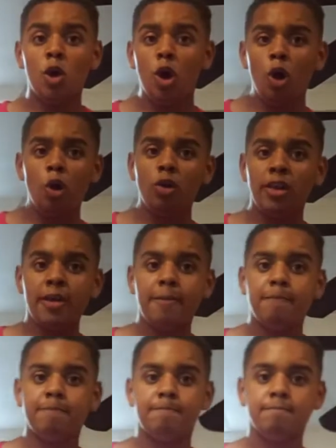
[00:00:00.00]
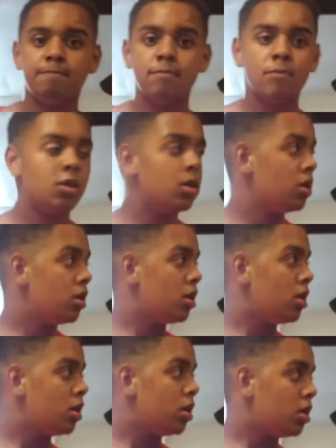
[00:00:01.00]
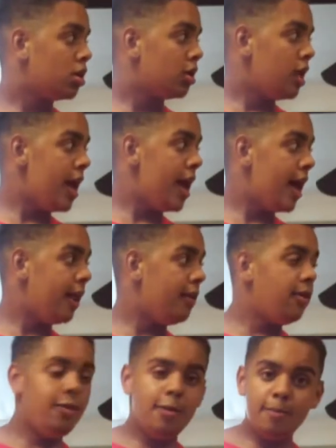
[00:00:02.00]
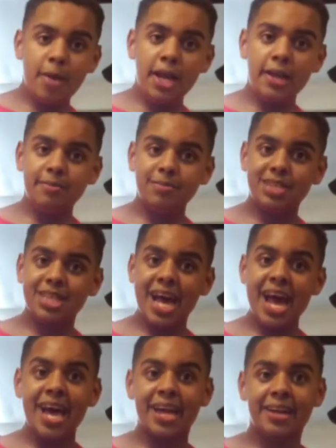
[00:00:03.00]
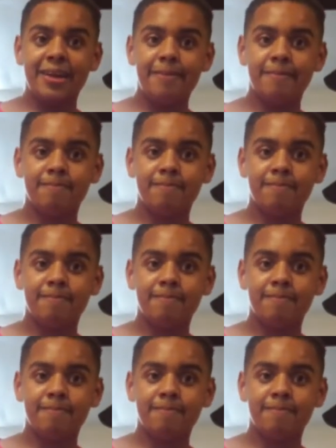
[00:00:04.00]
you hurt him. Dad, you made him sad.